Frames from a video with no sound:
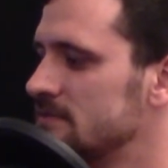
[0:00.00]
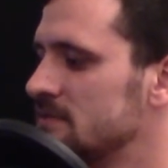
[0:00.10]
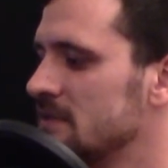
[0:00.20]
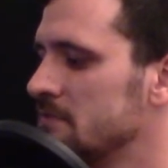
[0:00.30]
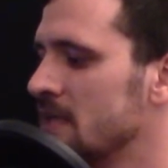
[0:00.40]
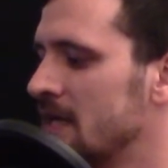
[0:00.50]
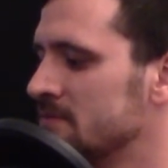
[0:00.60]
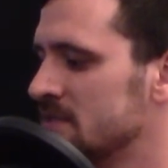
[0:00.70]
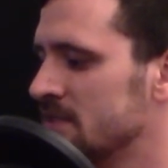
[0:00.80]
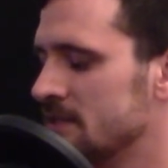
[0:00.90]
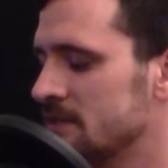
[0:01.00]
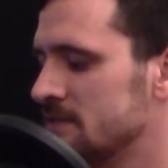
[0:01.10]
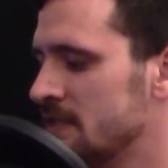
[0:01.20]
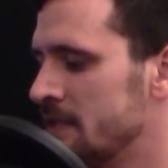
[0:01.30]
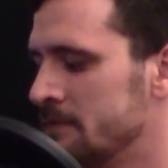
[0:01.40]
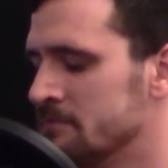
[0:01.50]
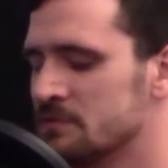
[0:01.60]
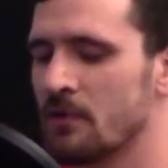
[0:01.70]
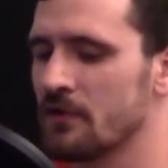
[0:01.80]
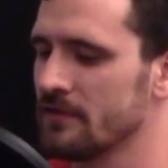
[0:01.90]
sometimes it
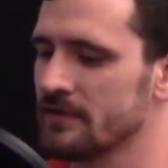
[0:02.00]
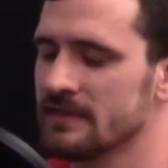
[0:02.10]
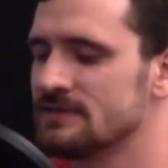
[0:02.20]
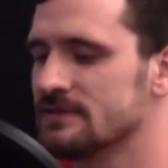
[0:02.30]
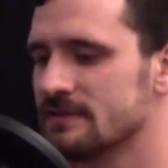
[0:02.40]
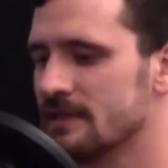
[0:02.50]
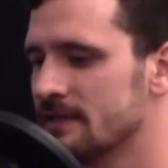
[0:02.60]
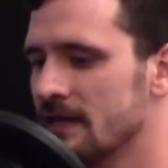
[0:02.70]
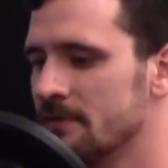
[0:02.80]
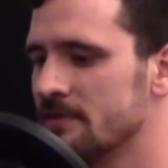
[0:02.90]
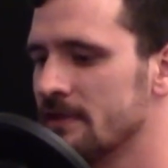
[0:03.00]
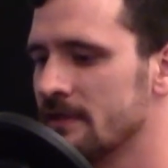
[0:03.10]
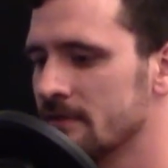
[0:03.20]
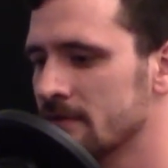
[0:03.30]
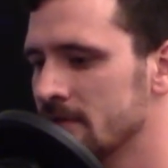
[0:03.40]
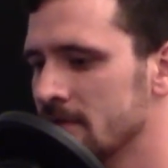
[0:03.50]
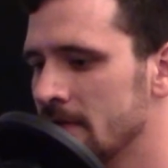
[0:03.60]
seems perfect. Let's just say hypothetically.